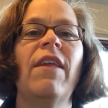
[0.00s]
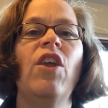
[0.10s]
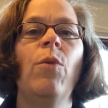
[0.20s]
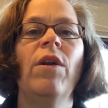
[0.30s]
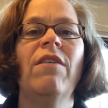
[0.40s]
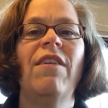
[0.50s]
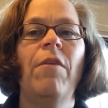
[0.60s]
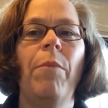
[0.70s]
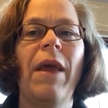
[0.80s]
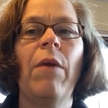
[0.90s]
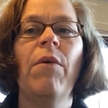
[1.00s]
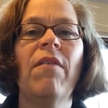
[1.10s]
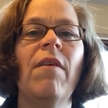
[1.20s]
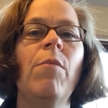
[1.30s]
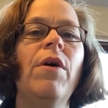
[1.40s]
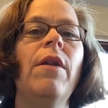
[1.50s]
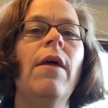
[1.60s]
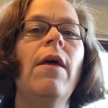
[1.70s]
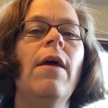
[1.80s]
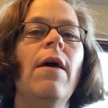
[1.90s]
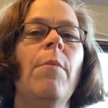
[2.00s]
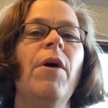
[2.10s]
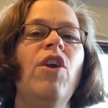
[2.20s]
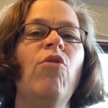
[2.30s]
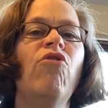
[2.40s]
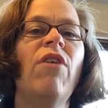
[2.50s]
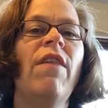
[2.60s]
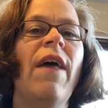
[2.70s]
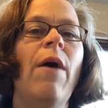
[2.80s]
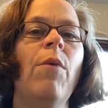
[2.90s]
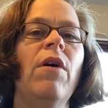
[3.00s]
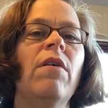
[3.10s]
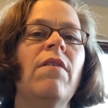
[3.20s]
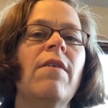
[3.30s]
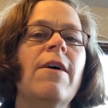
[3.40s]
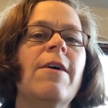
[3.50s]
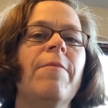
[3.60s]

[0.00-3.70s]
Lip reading: that you wanted to debate with someone, but usually that was